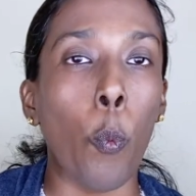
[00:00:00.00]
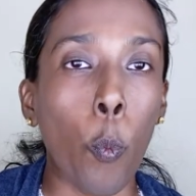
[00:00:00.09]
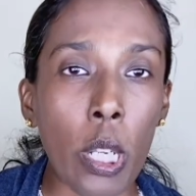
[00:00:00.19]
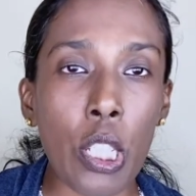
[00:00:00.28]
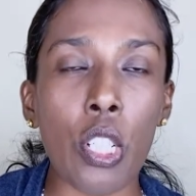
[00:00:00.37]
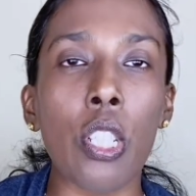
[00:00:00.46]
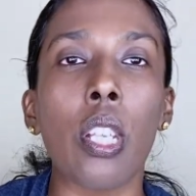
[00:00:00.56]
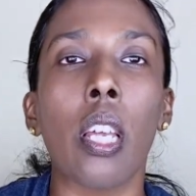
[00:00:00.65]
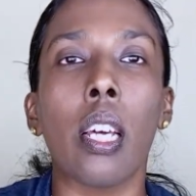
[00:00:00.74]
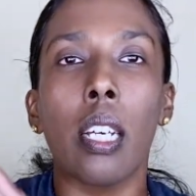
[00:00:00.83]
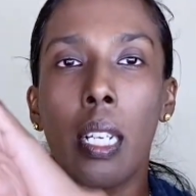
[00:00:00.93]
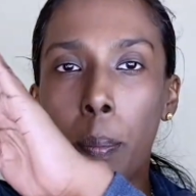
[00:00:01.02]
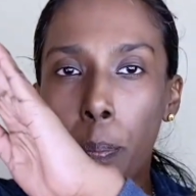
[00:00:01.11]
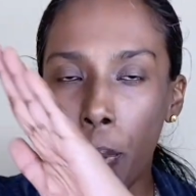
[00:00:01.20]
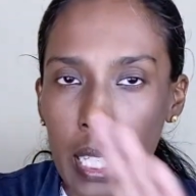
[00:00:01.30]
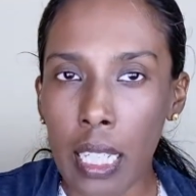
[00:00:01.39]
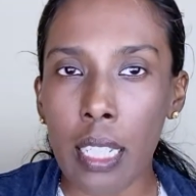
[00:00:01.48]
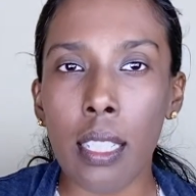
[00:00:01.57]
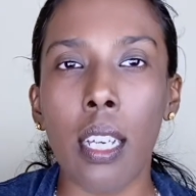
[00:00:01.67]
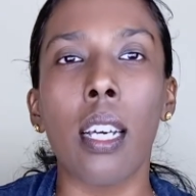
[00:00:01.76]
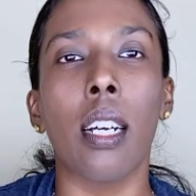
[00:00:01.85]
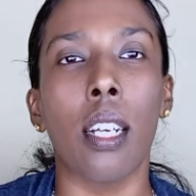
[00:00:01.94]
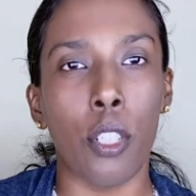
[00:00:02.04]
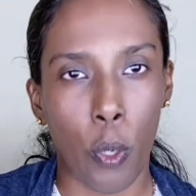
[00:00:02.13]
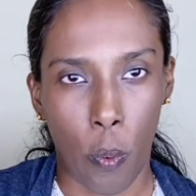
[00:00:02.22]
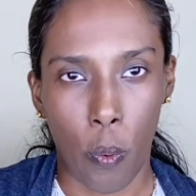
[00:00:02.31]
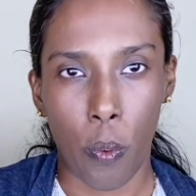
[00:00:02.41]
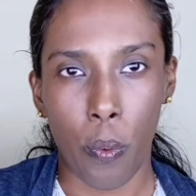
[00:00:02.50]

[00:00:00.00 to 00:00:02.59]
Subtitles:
which is complete a no.